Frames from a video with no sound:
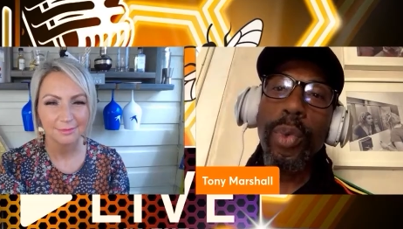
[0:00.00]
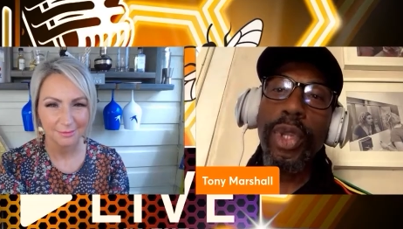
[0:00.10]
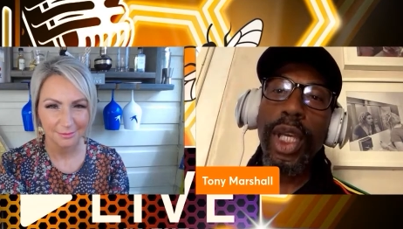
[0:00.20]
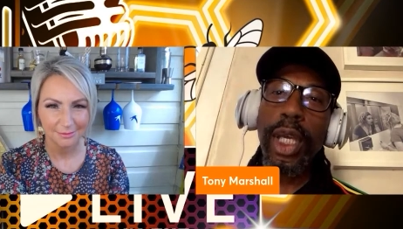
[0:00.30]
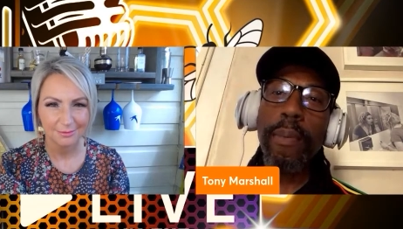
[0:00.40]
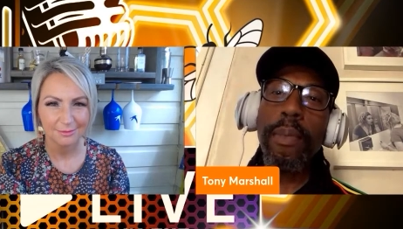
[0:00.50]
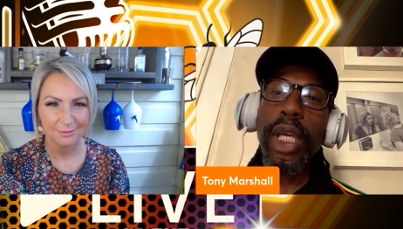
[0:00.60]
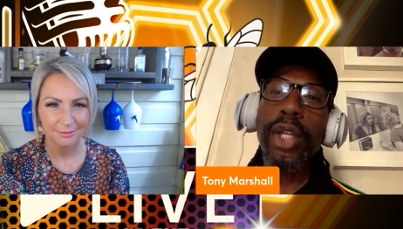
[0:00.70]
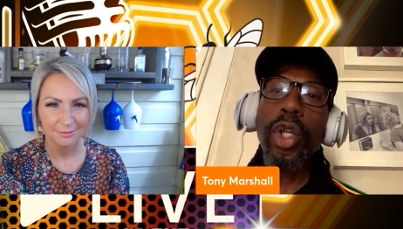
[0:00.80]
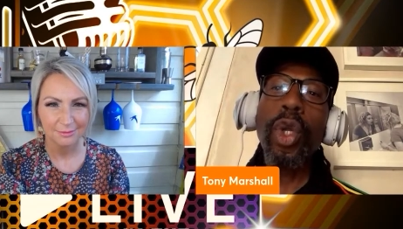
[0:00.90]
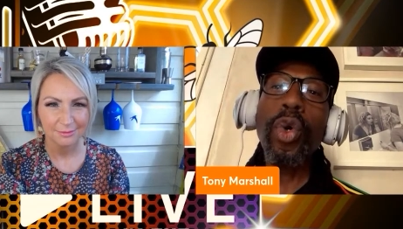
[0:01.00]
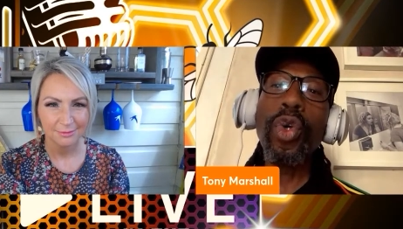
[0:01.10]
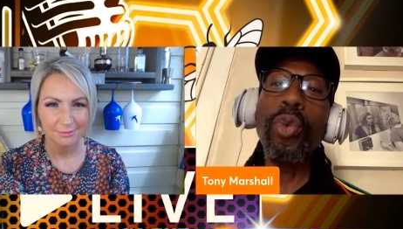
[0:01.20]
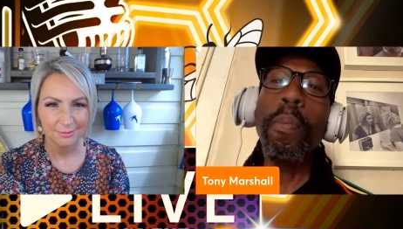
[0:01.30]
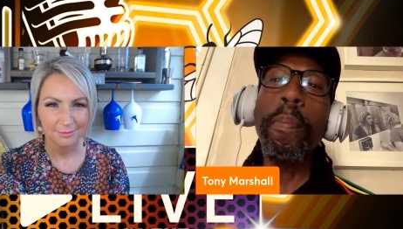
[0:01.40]
Speaker 1: with him in a
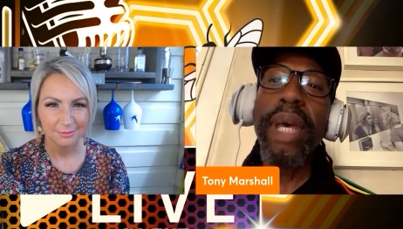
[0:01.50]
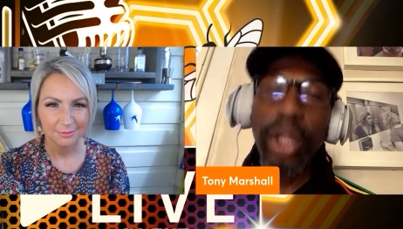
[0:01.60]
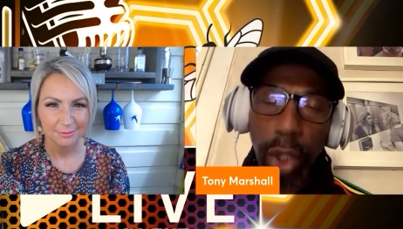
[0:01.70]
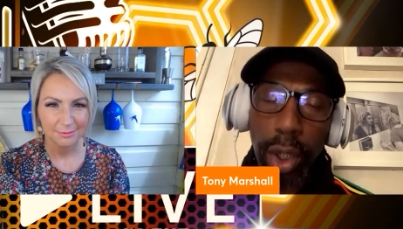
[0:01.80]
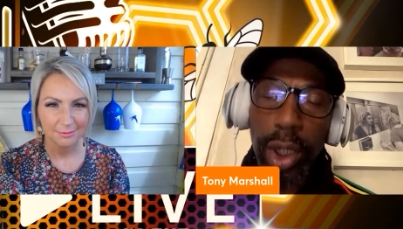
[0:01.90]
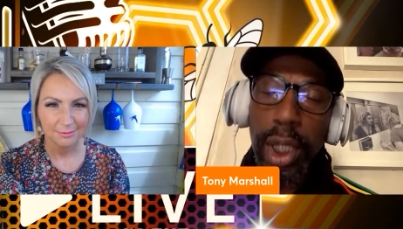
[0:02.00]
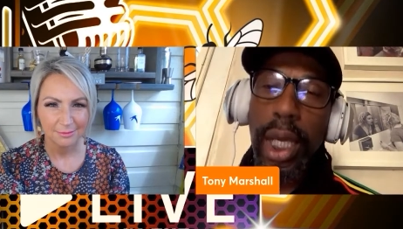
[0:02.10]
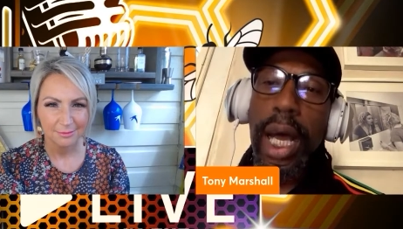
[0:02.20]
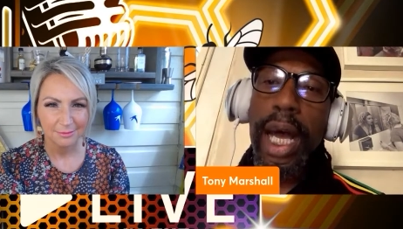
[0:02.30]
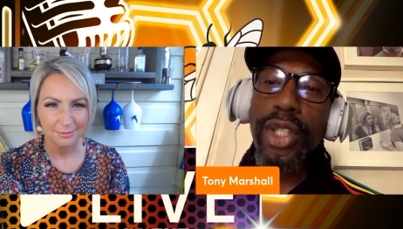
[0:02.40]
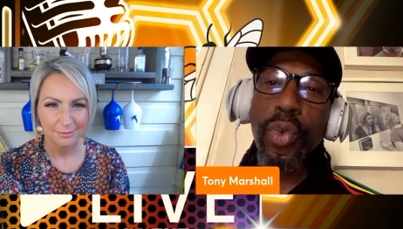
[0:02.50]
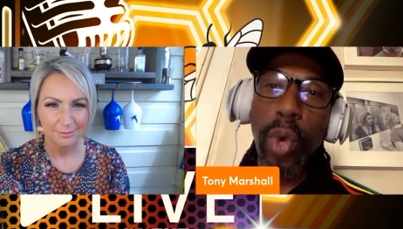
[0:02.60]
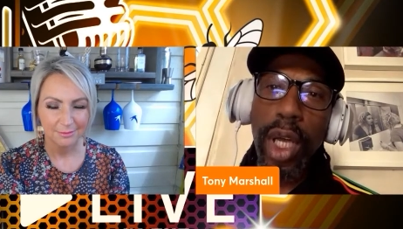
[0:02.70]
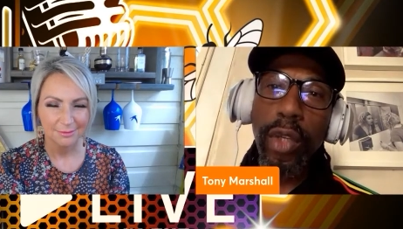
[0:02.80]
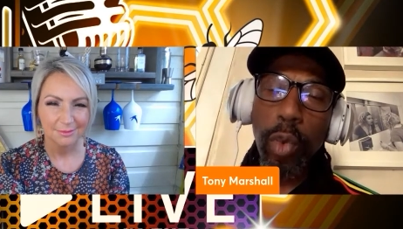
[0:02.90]
local mill as
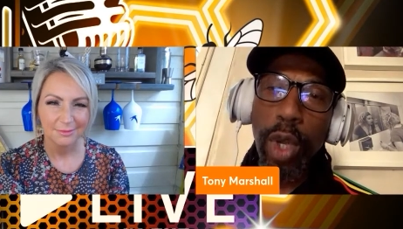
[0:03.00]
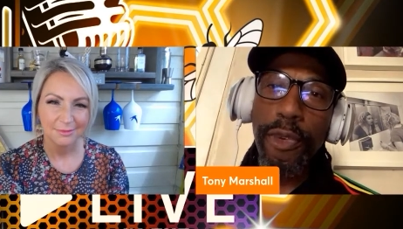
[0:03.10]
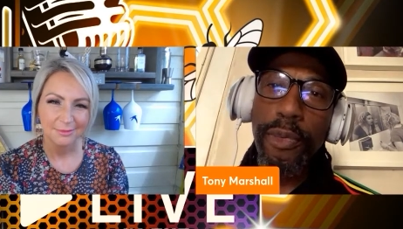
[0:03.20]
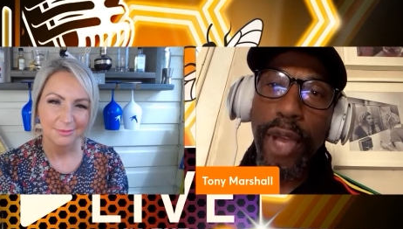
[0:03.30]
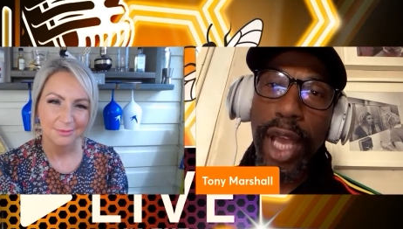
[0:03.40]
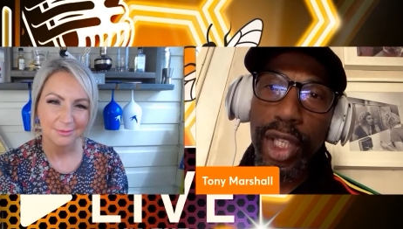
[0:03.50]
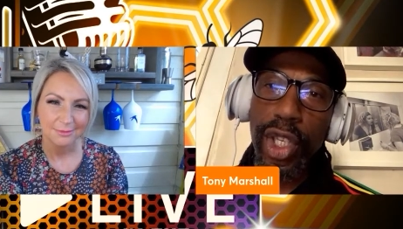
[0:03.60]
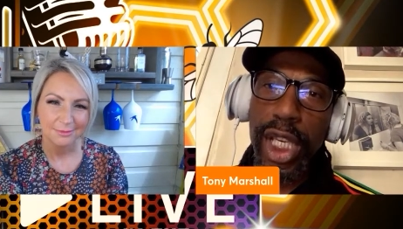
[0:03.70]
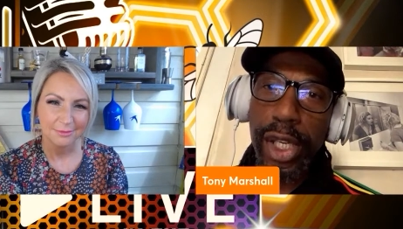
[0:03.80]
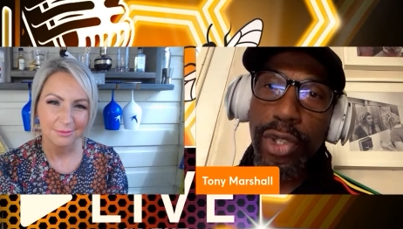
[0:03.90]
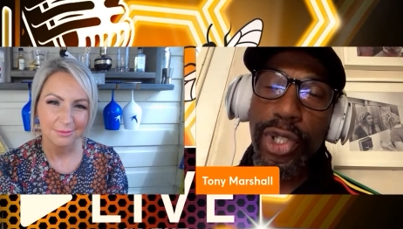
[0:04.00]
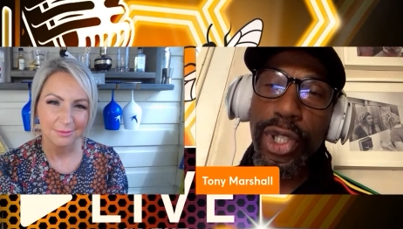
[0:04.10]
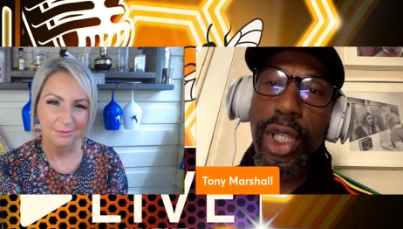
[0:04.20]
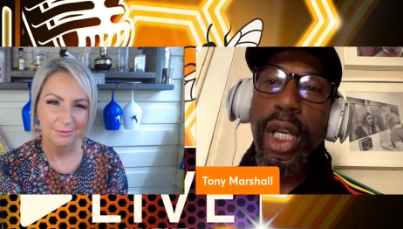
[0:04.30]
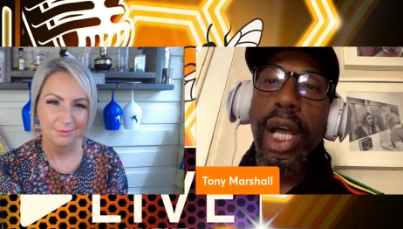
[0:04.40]
well. I worked for him for eight years,
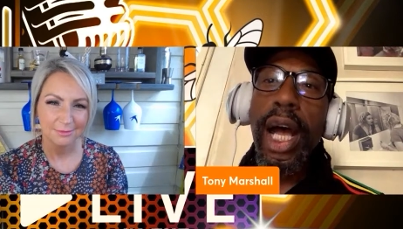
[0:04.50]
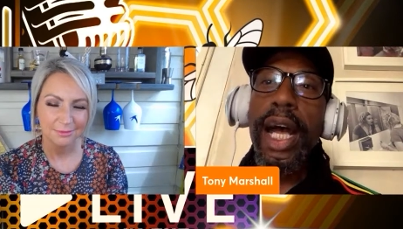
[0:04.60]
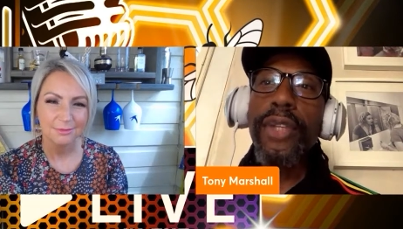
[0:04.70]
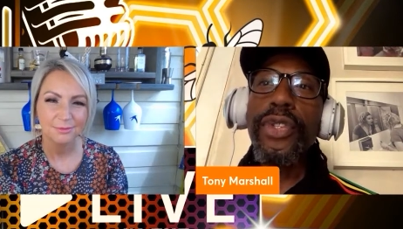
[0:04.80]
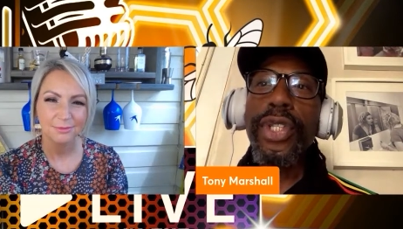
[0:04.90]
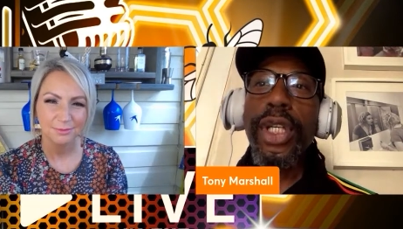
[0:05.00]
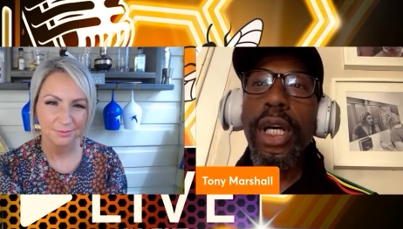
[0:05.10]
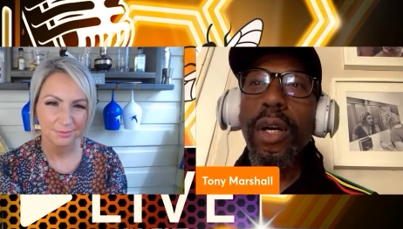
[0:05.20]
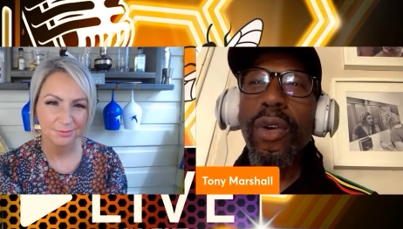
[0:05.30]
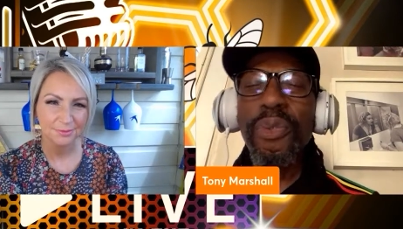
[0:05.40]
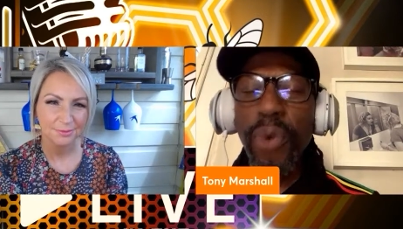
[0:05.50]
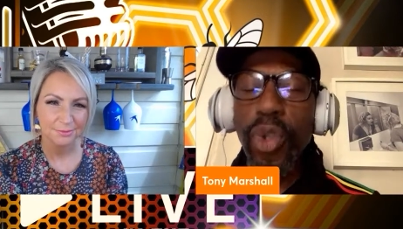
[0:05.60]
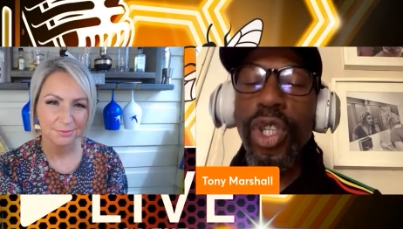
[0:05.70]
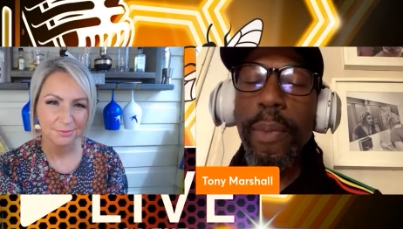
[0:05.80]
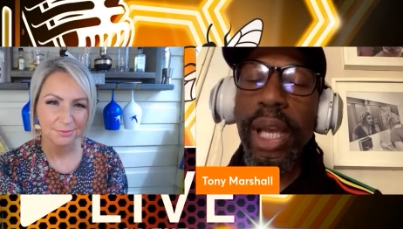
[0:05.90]
and uh,
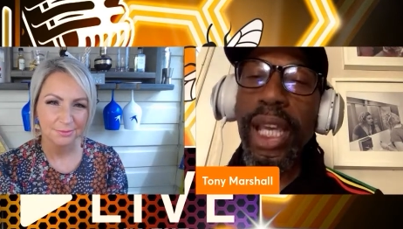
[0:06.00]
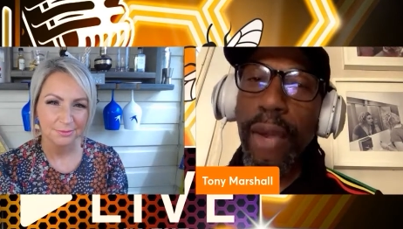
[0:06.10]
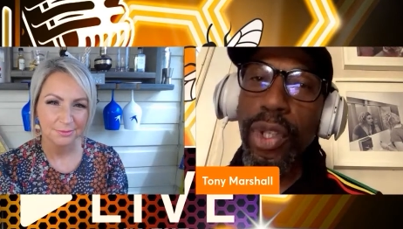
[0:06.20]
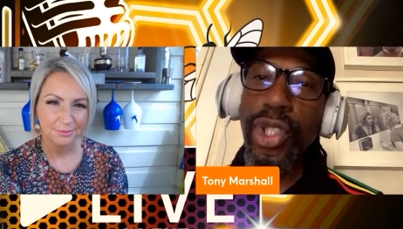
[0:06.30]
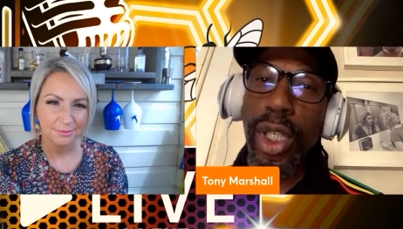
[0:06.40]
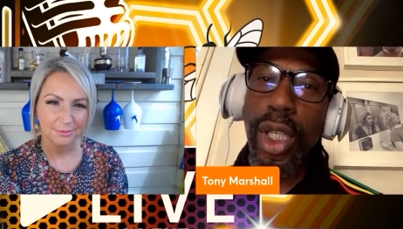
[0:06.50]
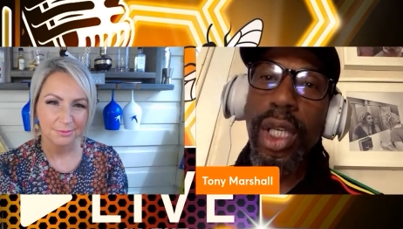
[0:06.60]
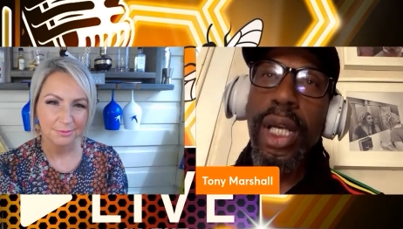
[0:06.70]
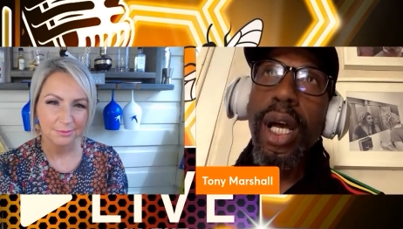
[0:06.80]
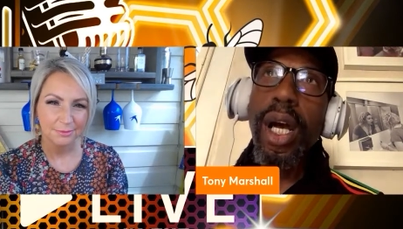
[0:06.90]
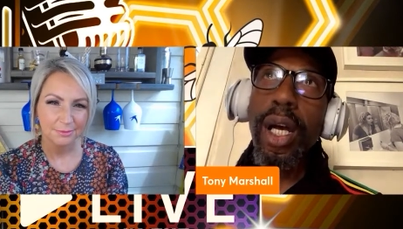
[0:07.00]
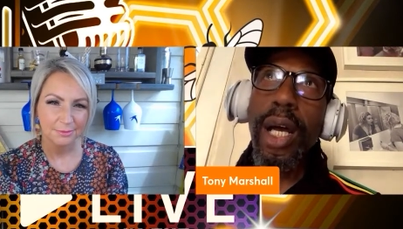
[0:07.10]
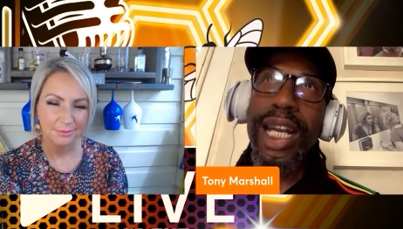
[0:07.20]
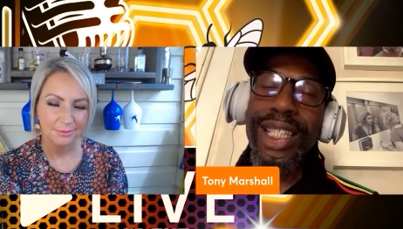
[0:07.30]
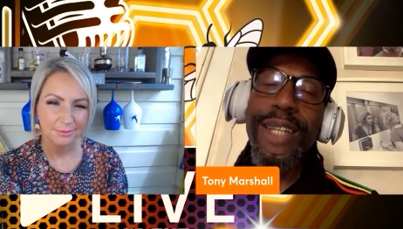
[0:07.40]
unfortunately, my character uh,
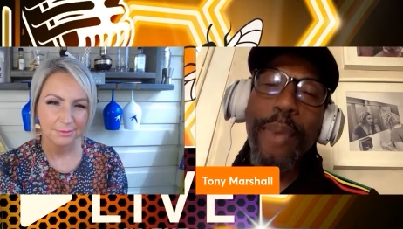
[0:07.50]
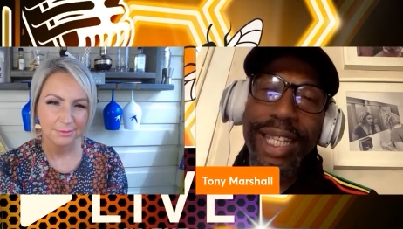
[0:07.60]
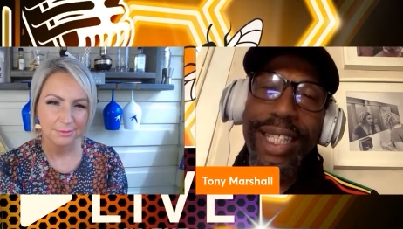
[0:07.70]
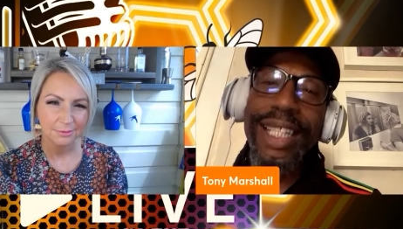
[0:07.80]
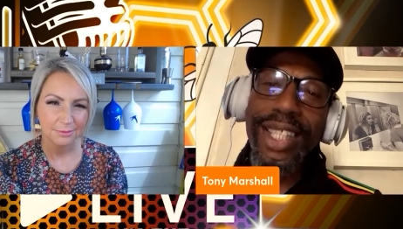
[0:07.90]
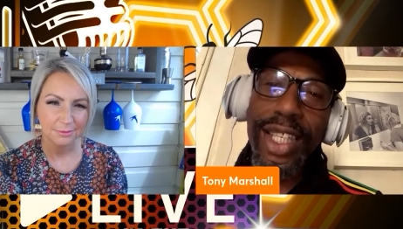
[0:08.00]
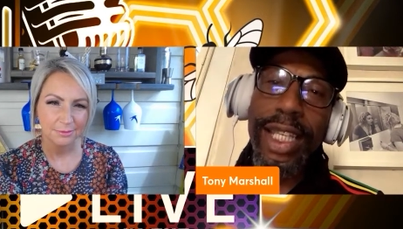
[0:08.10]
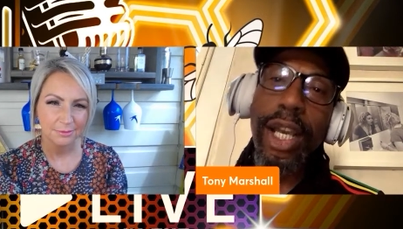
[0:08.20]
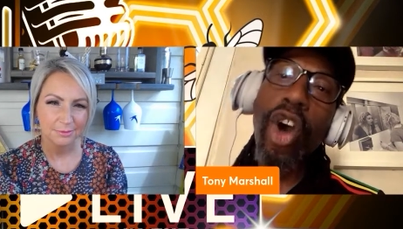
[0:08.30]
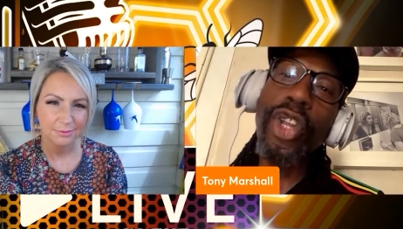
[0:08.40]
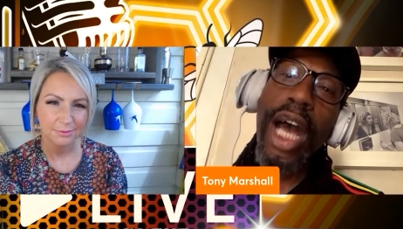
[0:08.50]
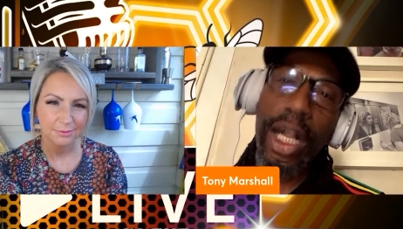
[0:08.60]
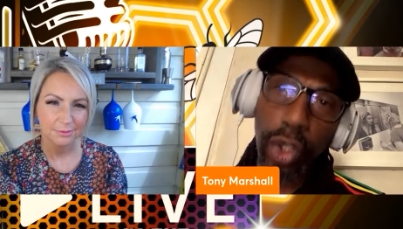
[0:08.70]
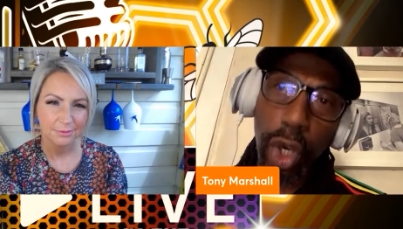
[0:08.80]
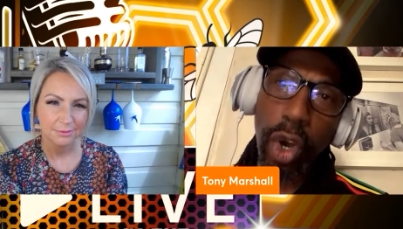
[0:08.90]
has a dependency on
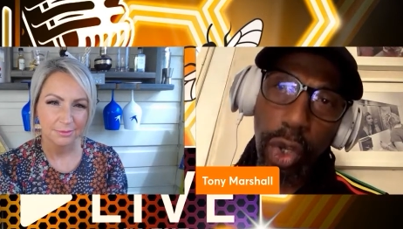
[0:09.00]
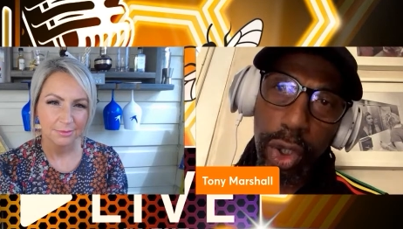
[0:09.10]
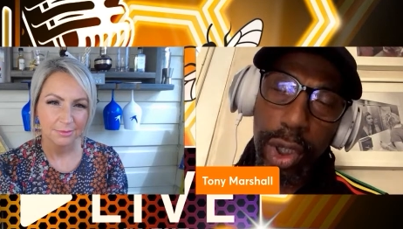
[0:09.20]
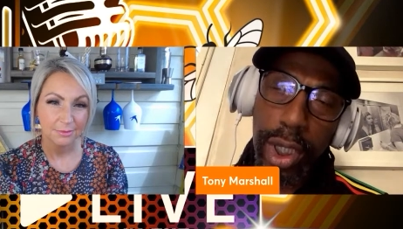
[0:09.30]
alcohol,